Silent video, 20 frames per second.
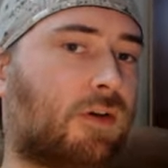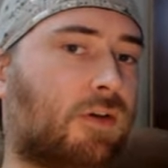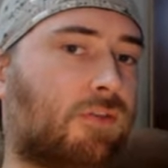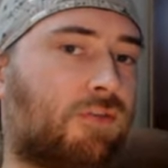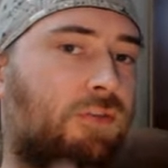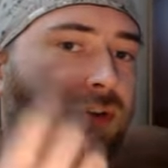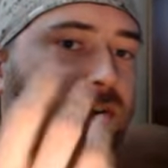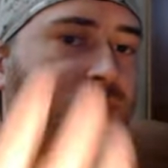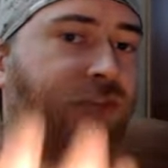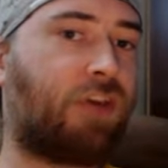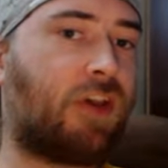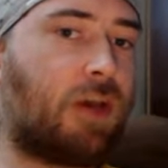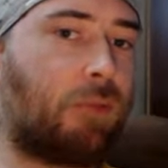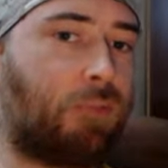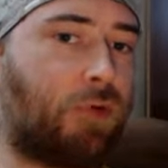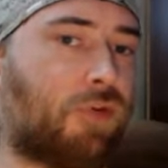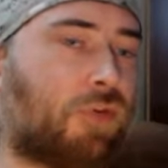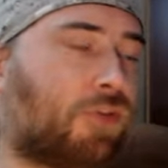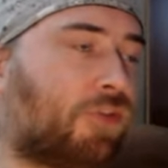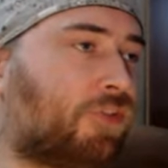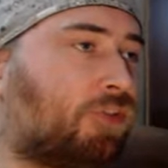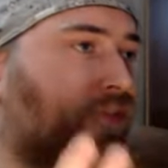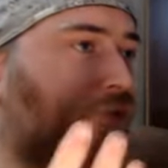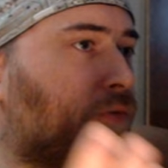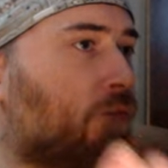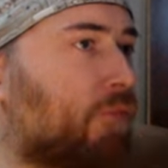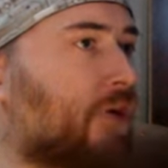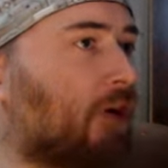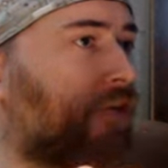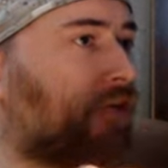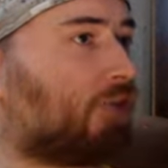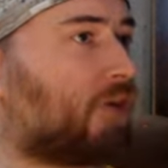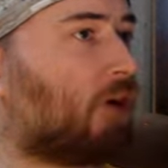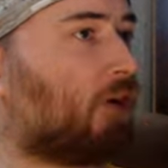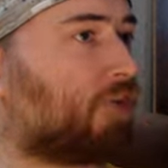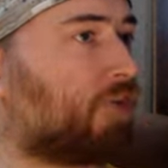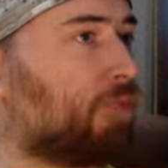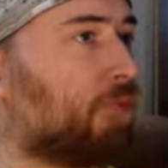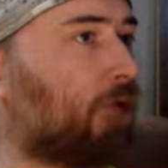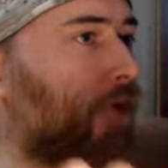For example, this is the best
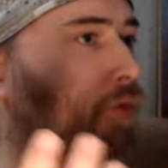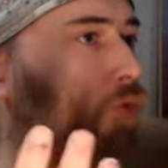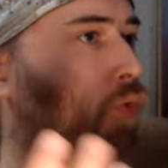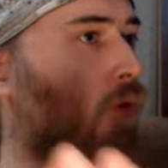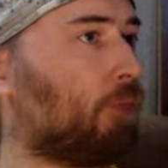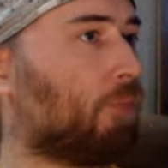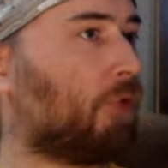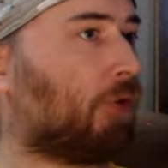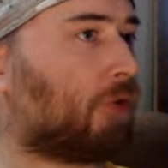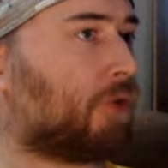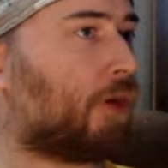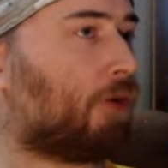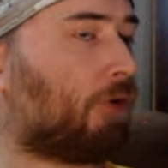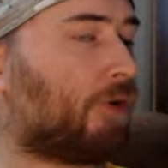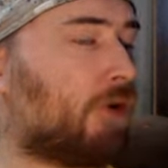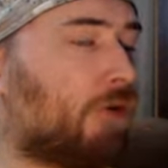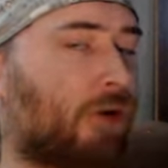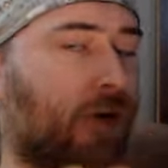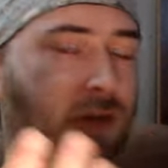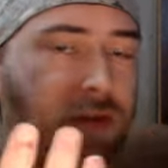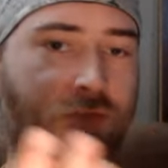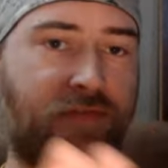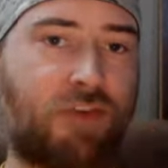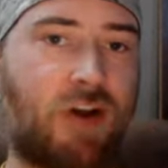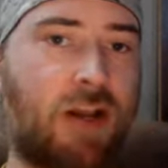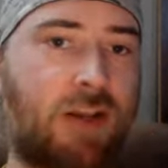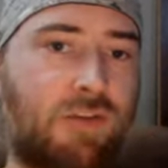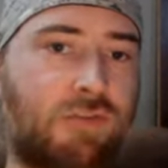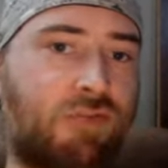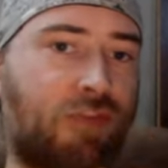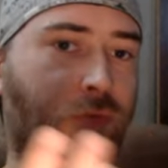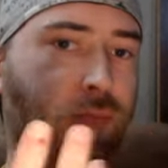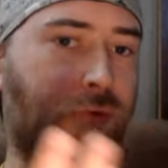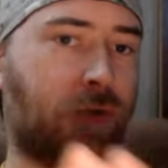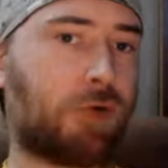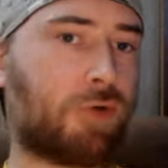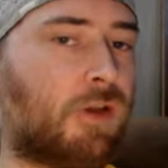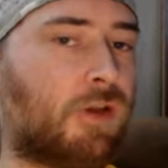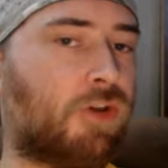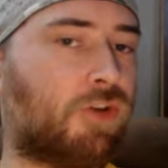ultimate equipment loadout I could find for
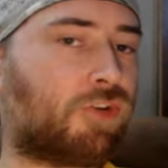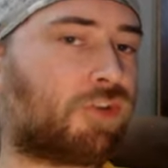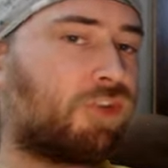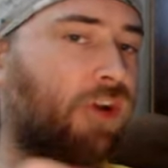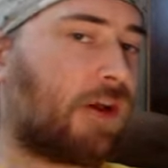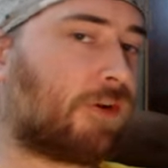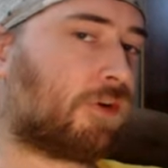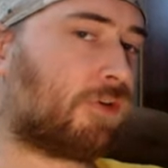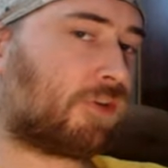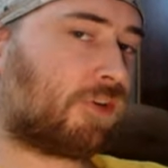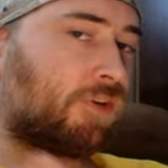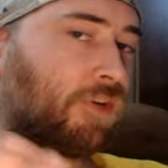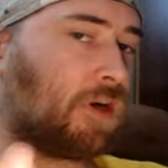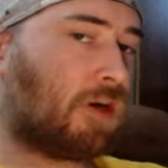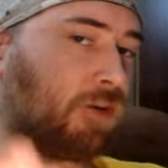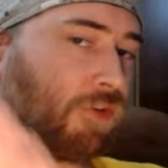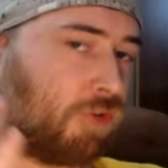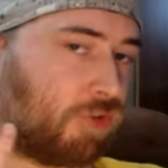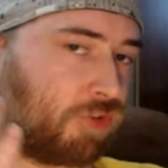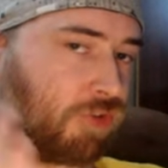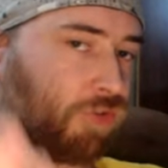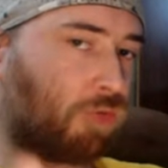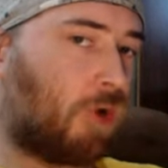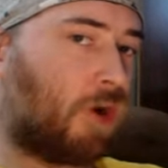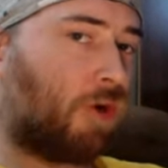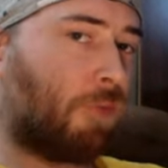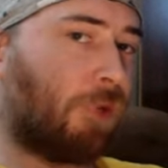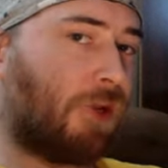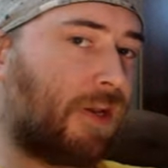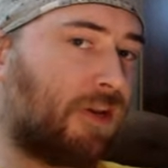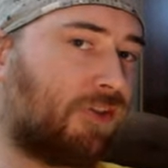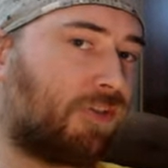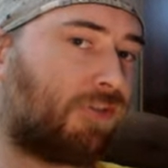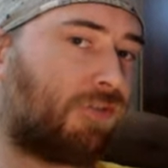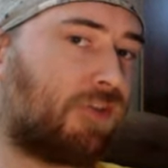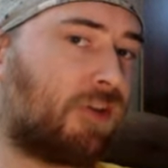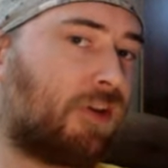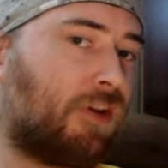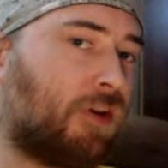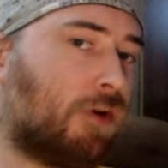Poo. Shout out to Dr. Swellman's
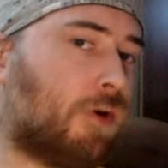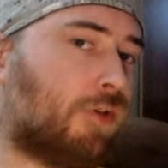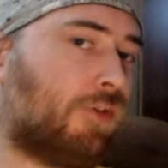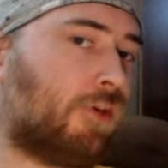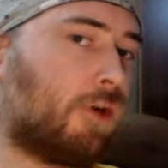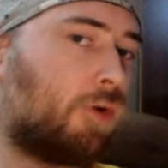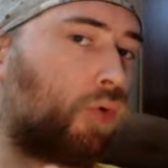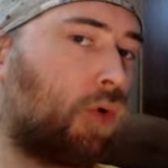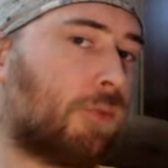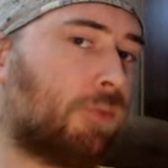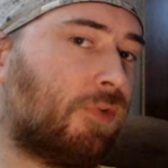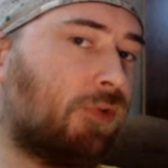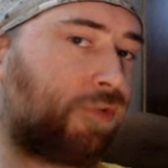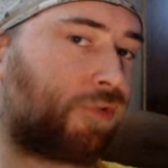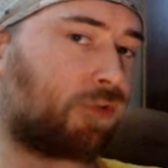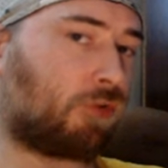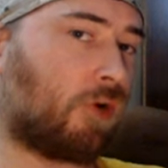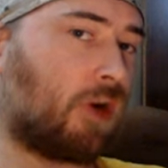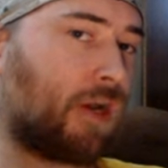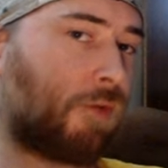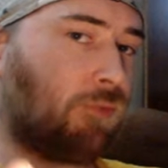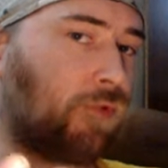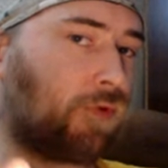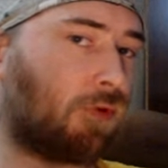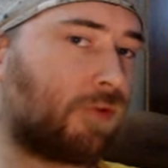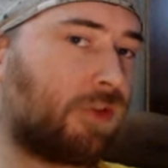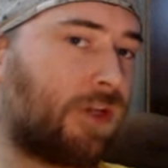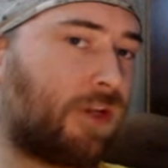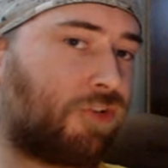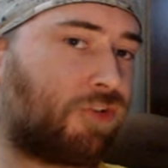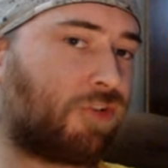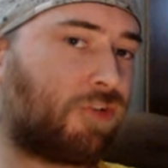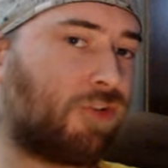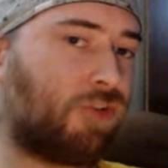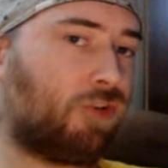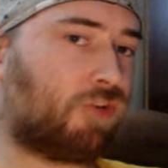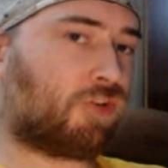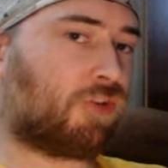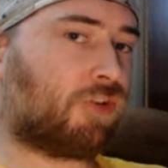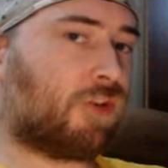video on the equipment scramble glitch.
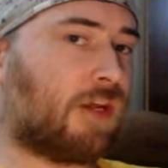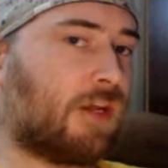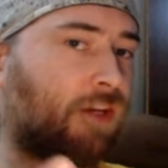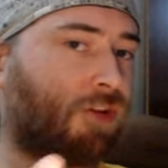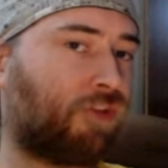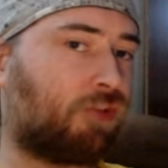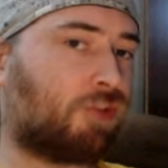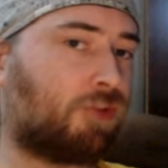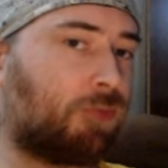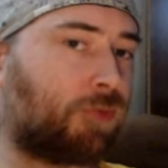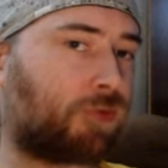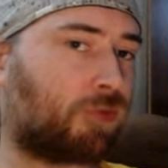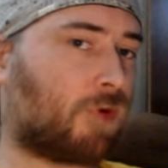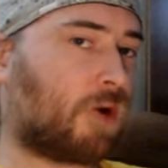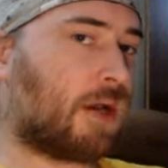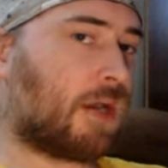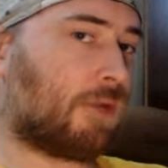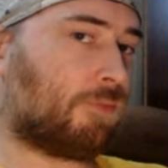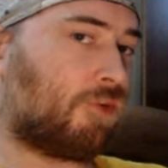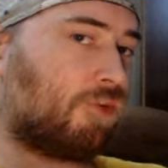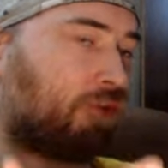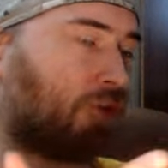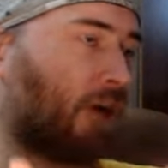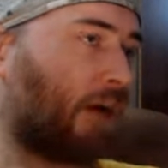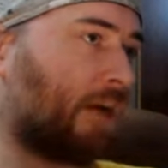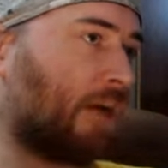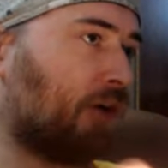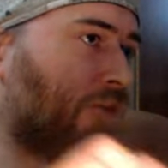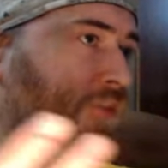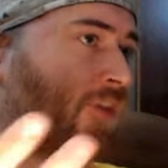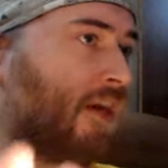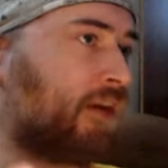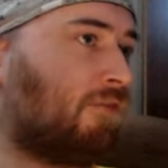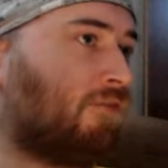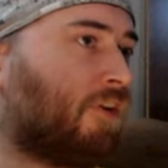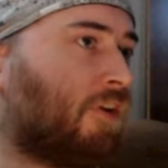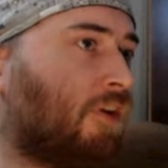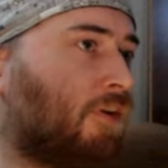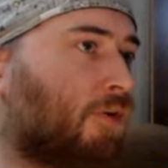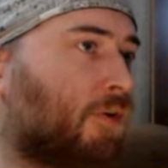You should like and subscribe and check out that
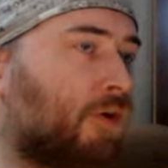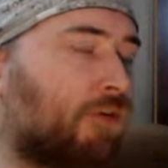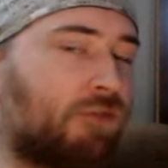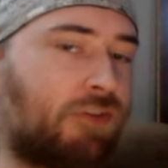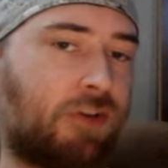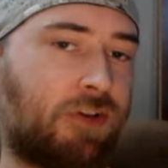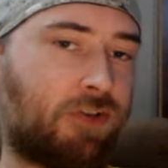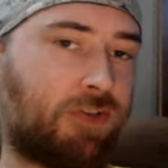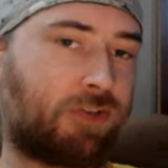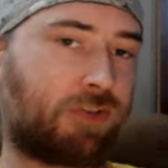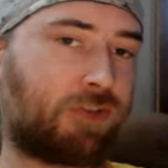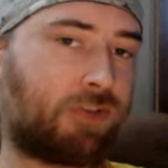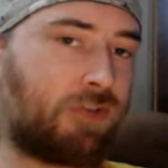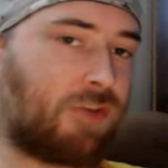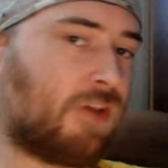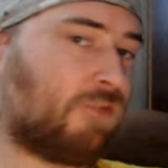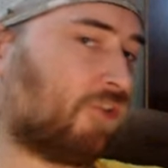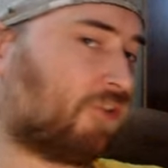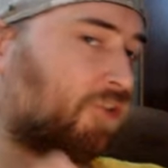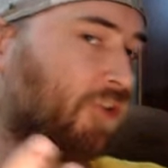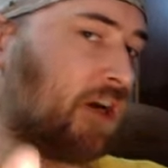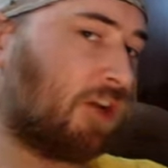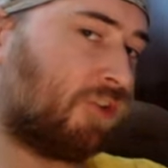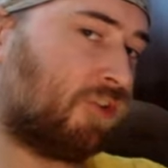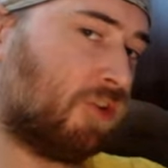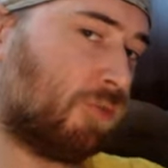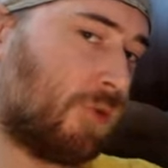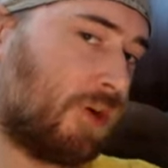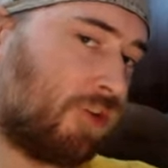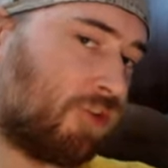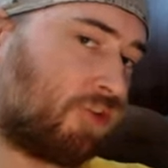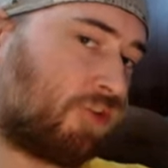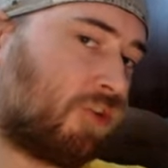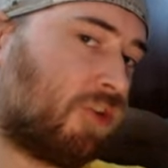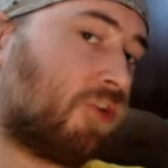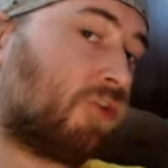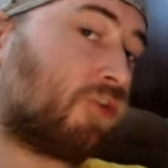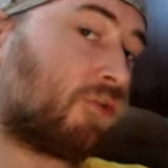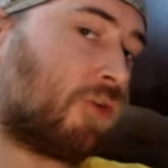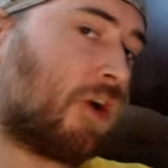video of his, if it's not too much
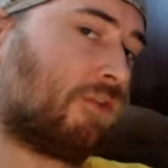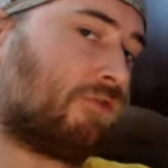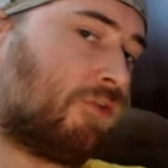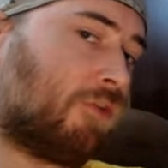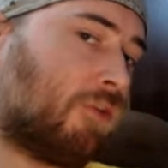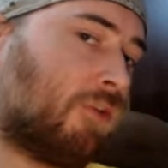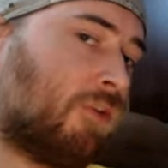truffle.